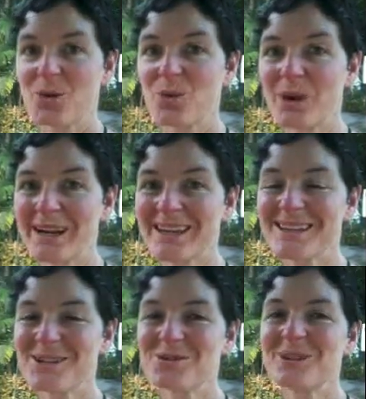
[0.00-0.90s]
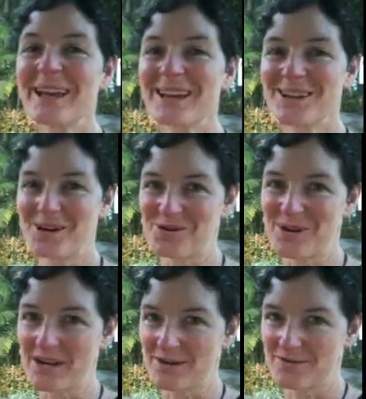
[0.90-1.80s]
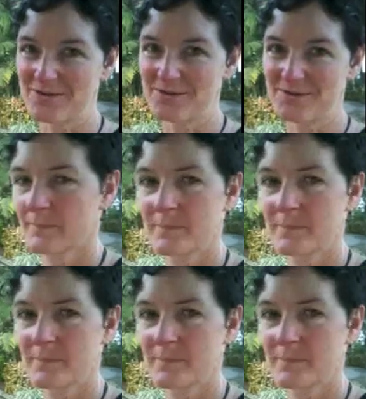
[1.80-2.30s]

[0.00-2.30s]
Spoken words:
What can you let go of?